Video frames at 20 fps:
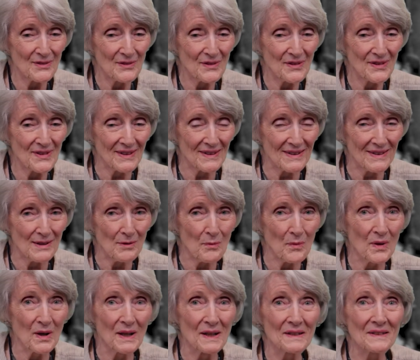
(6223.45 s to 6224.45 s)

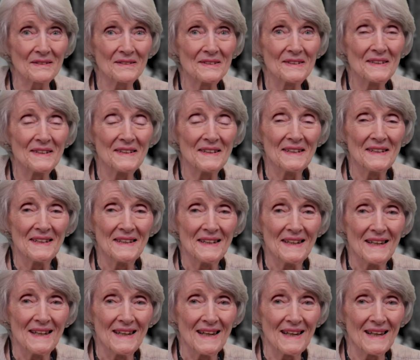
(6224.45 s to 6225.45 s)
61
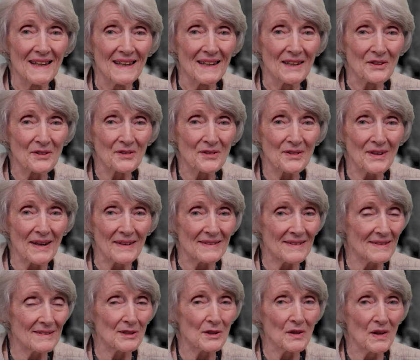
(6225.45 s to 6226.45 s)
and I
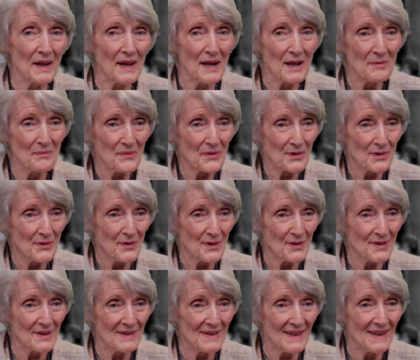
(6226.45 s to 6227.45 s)
still am to
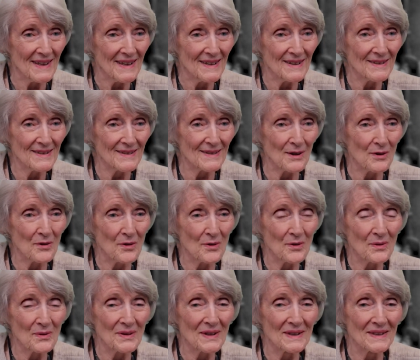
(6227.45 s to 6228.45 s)
this day.
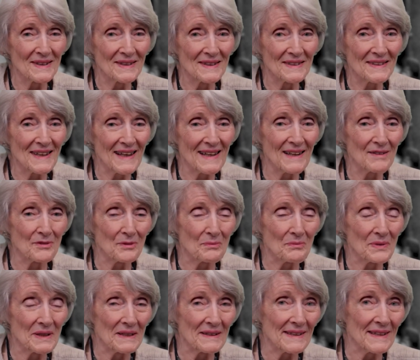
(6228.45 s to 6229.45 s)
So uh, I
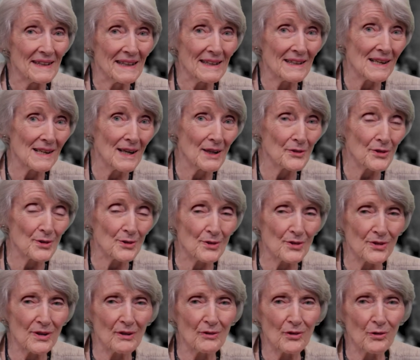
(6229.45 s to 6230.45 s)
haven't been to any
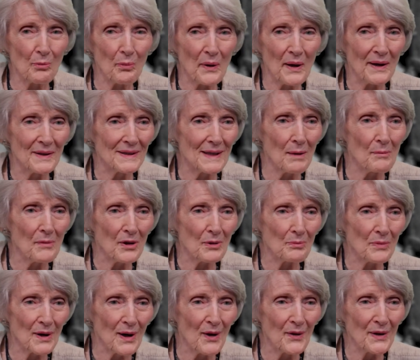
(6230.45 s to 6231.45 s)
concerts since the pandemic,
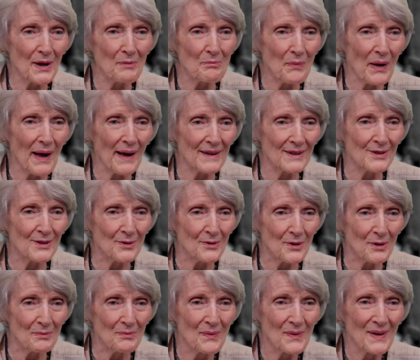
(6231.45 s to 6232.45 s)
but I'll get back to
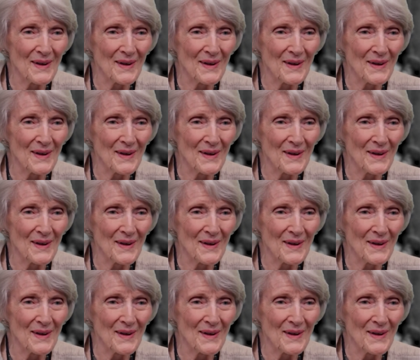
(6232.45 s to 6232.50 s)
them.